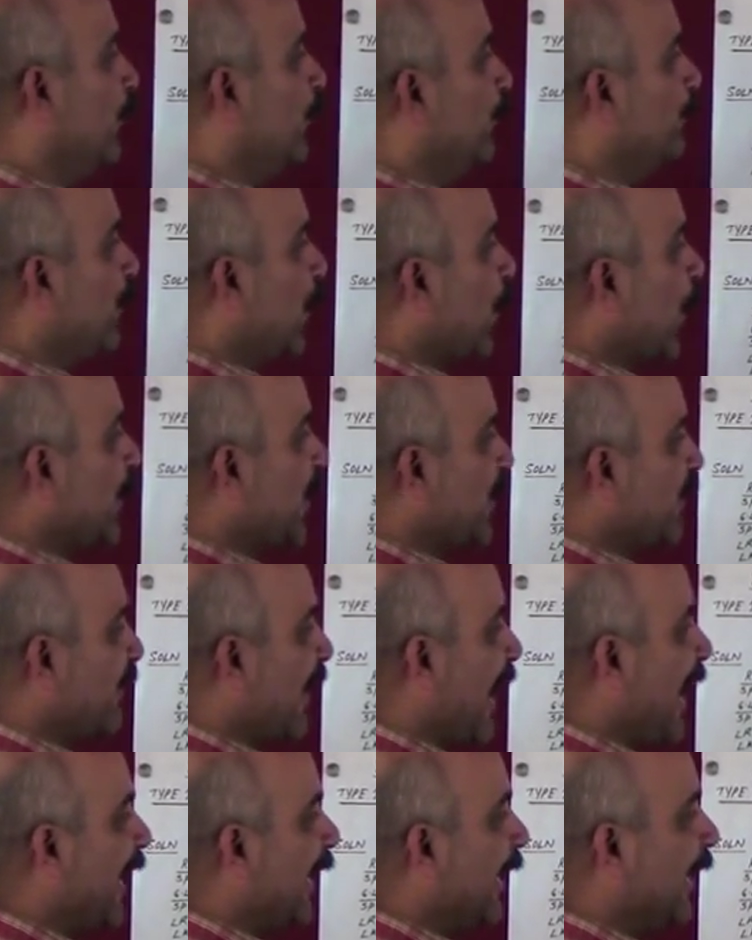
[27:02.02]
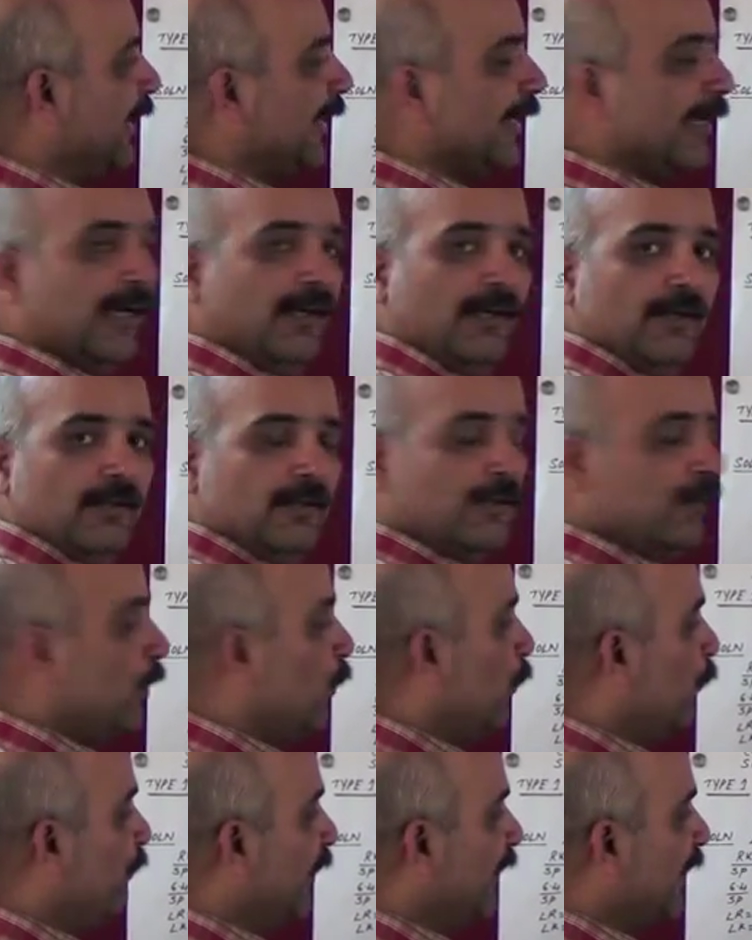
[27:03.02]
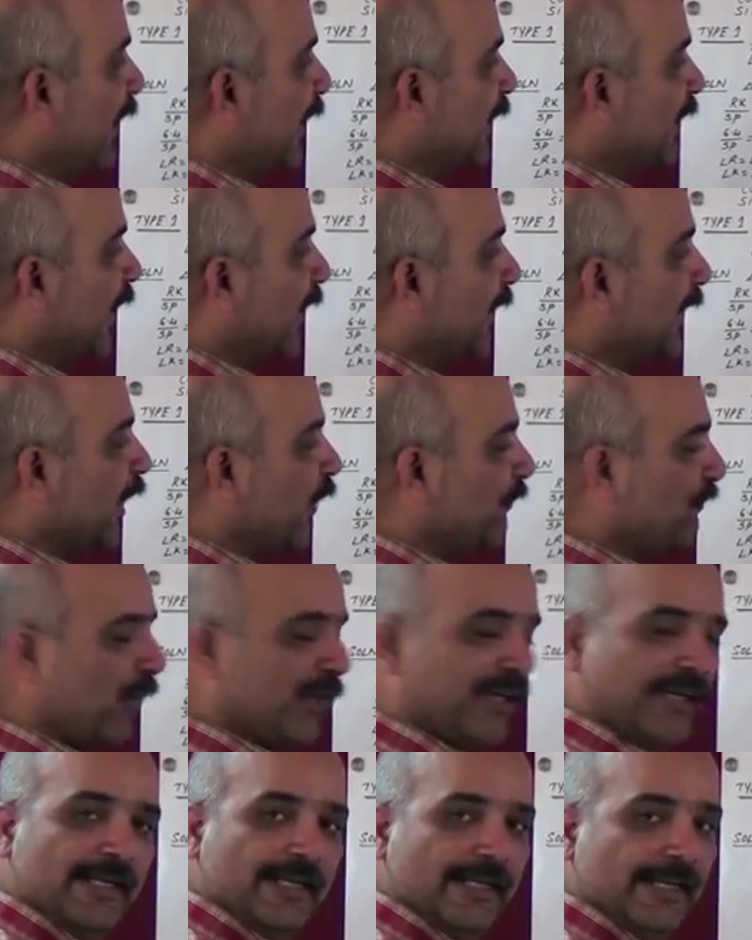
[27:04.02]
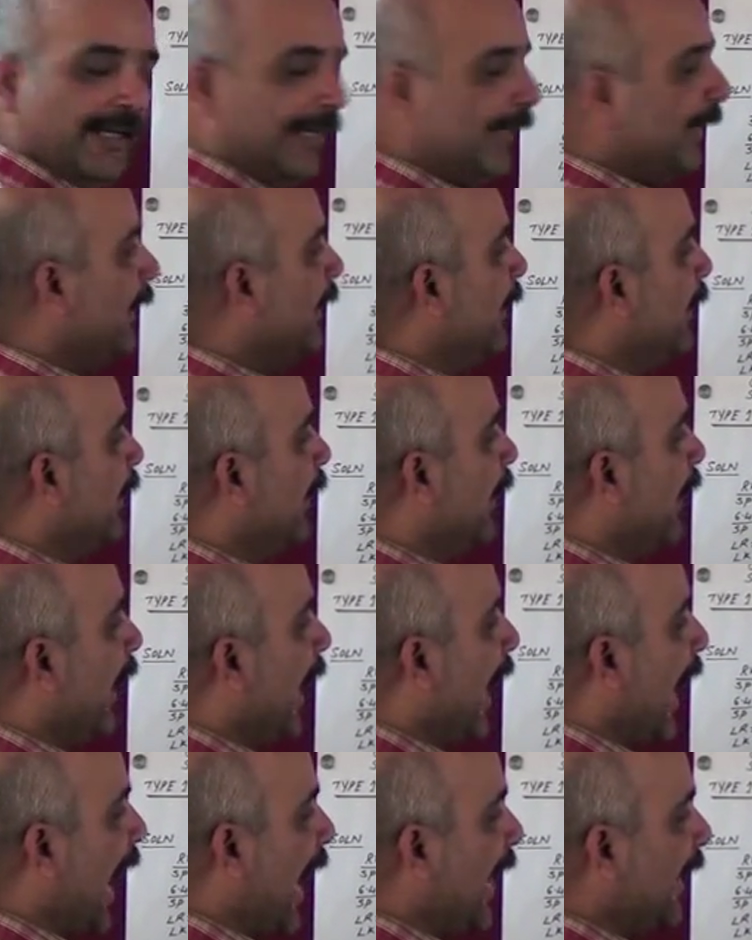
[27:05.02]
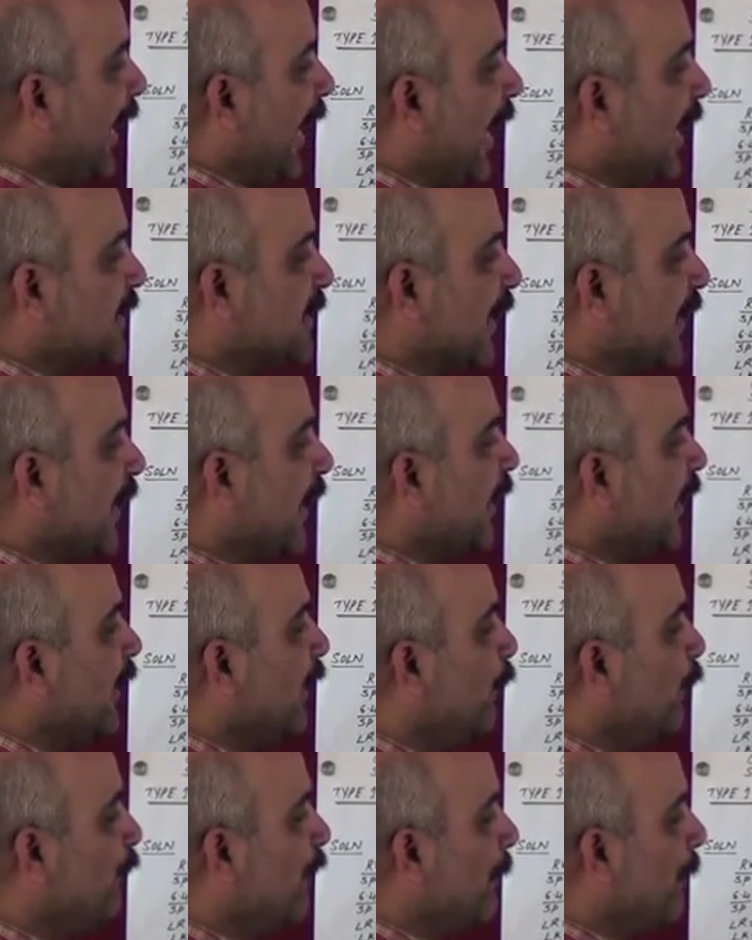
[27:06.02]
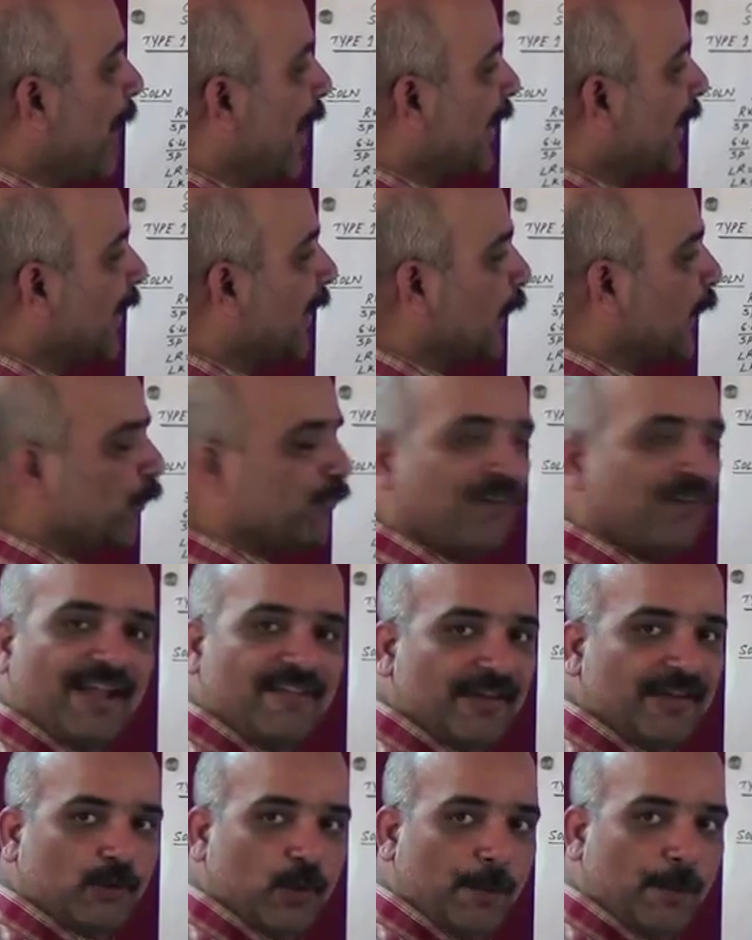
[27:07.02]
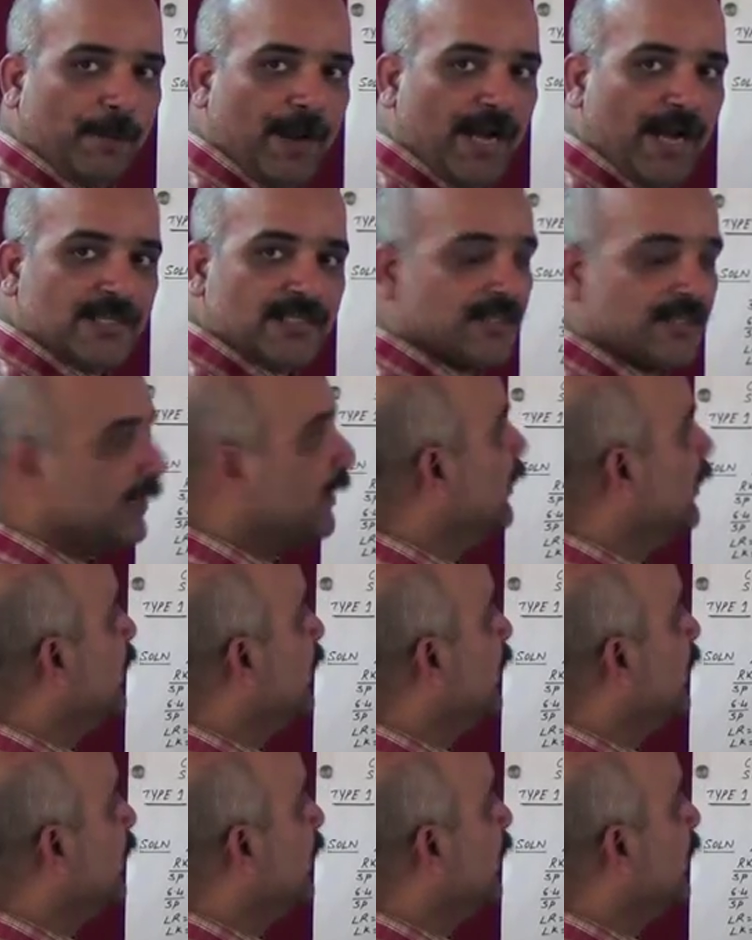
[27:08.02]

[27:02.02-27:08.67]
we have got a triangle here, we take 30 or 40 degree and extend it, we mark it into 5 equal parts.